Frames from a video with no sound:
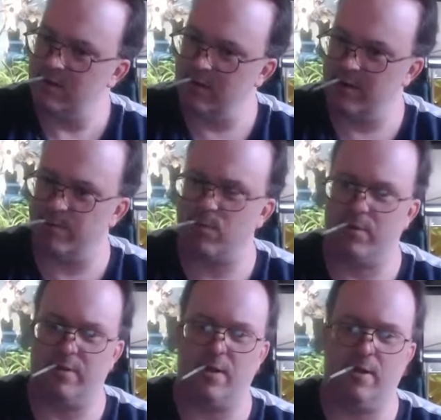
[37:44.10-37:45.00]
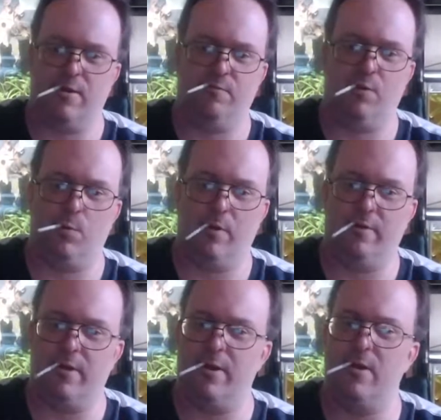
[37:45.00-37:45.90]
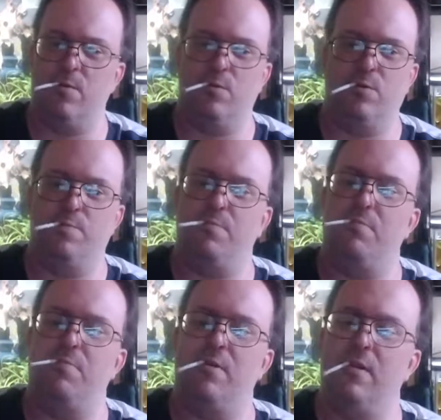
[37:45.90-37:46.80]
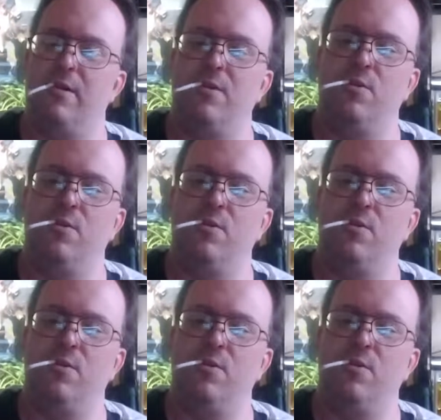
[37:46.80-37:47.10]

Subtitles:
and upside down and wrong way out. It was bloody